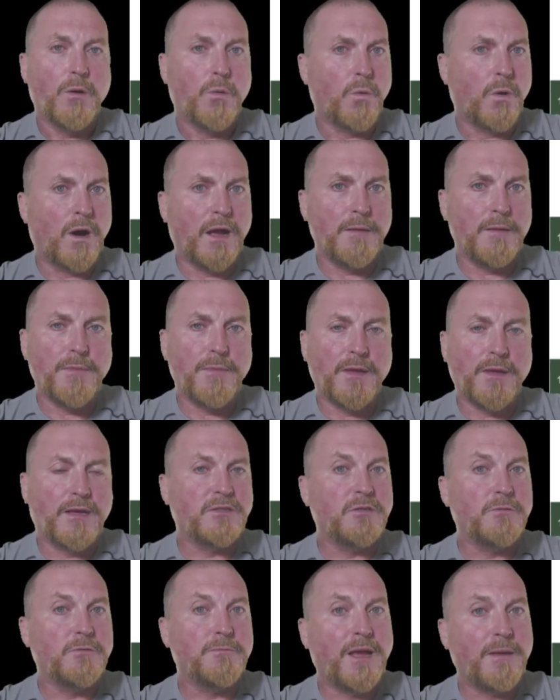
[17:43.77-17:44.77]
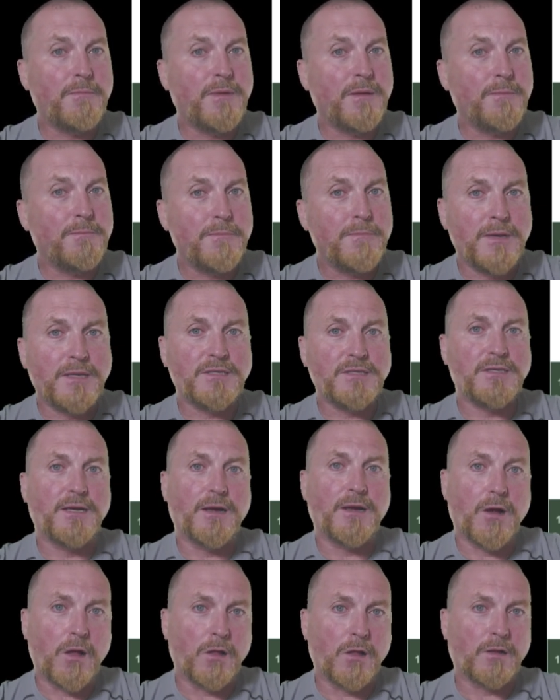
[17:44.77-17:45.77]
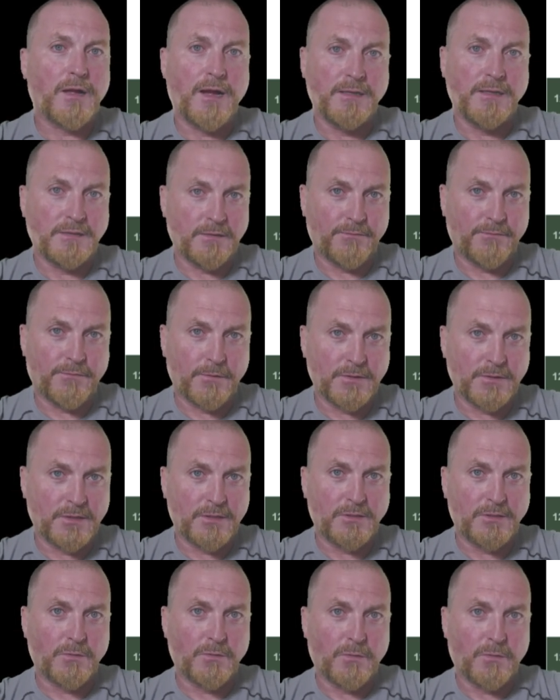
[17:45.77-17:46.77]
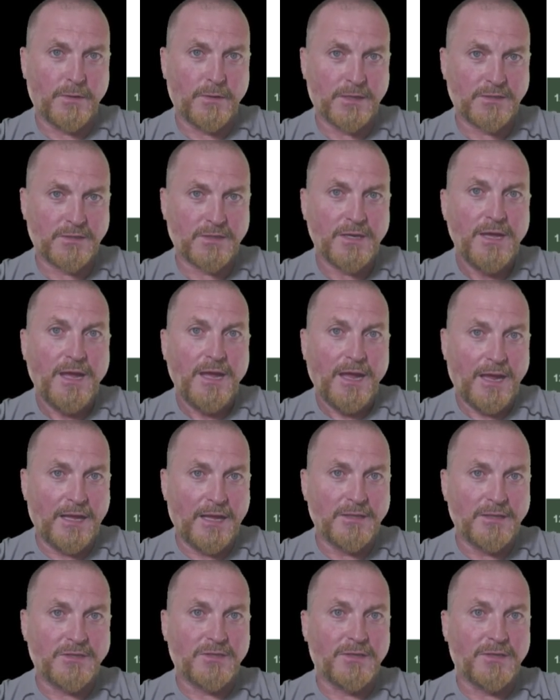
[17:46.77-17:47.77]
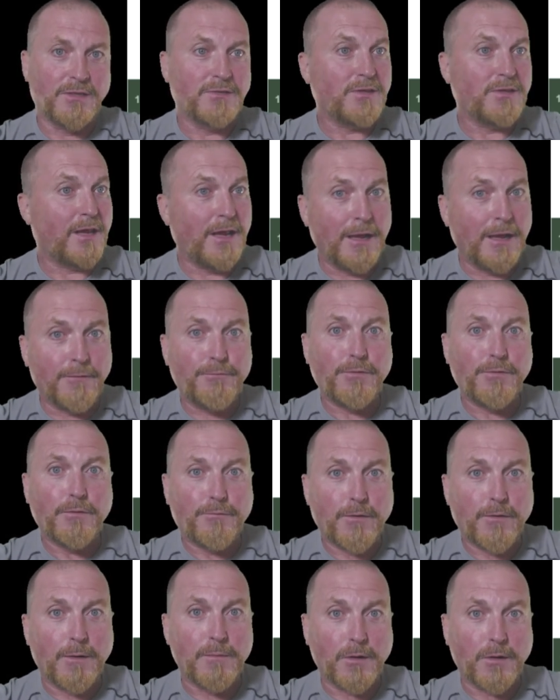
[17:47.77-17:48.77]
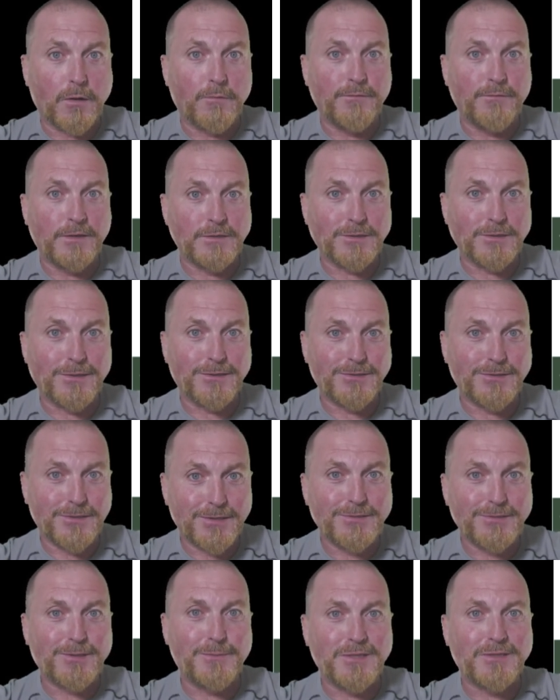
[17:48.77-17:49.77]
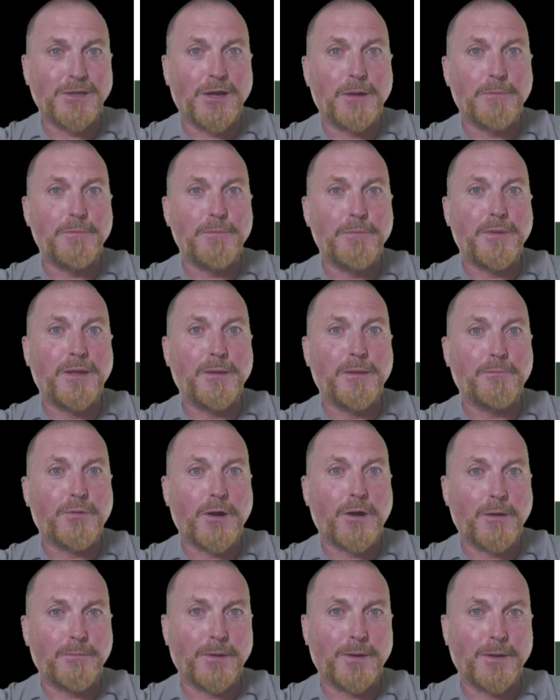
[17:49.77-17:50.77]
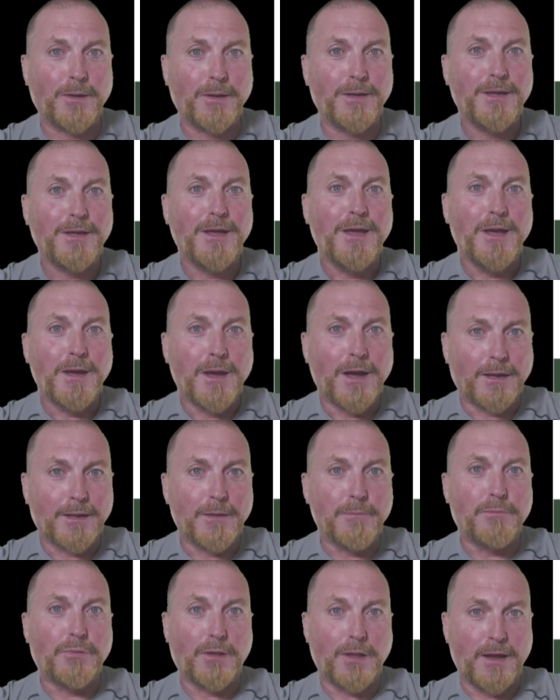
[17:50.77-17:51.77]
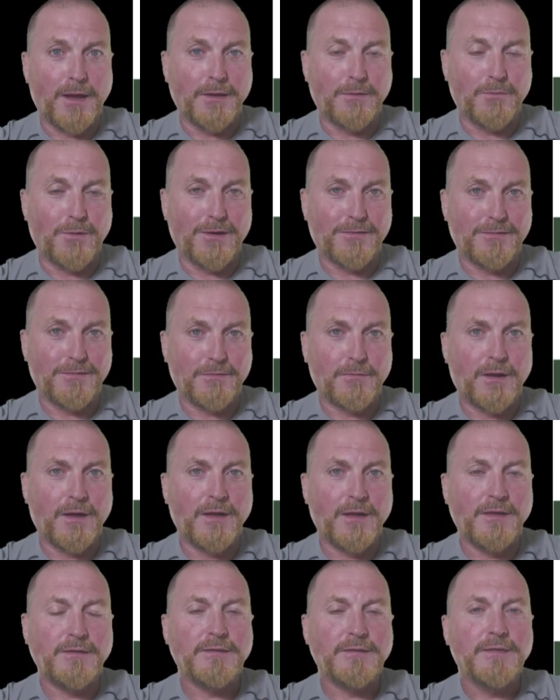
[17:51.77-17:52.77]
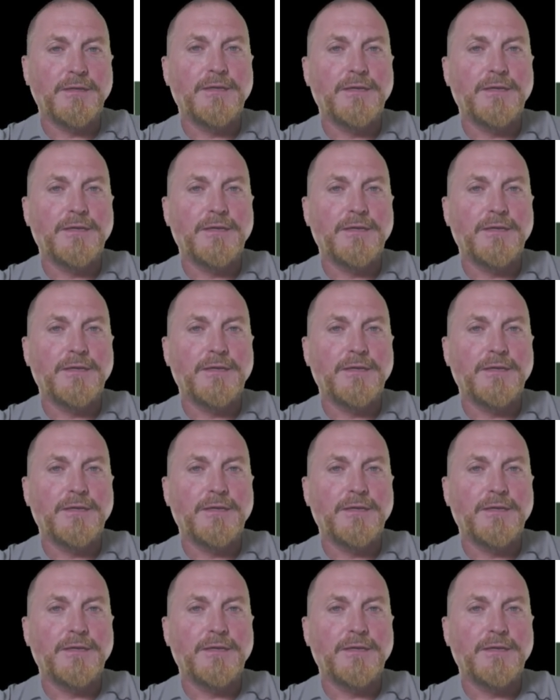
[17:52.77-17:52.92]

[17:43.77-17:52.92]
Why? Because you may be missing all kinds of residual risk incidents if the pharmacovigilance system is not being properly complied with, right?